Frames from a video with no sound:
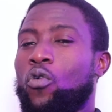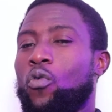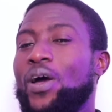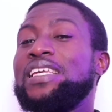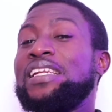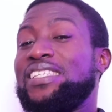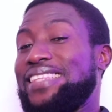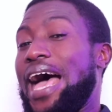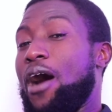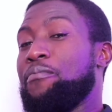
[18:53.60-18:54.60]
When you
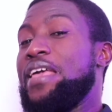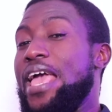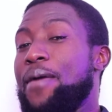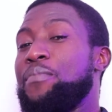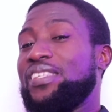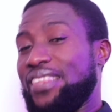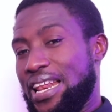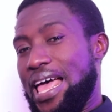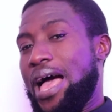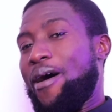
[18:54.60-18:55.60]
style, baby,
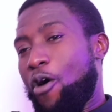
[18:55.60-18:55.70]
still out.